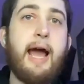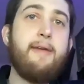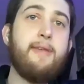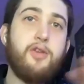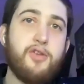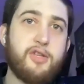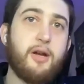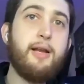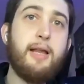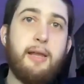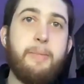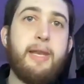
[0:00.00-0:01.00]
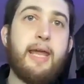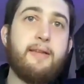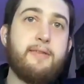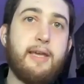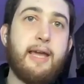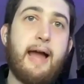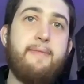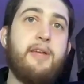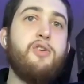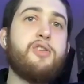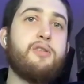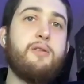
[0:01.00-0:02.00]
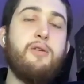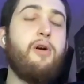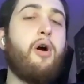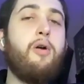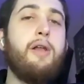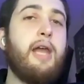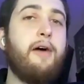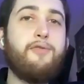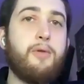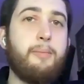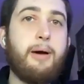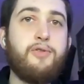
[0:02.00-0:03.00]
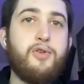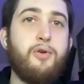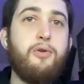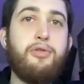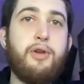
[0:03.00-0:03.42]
And then you start eliminating, and then you're only left with about two,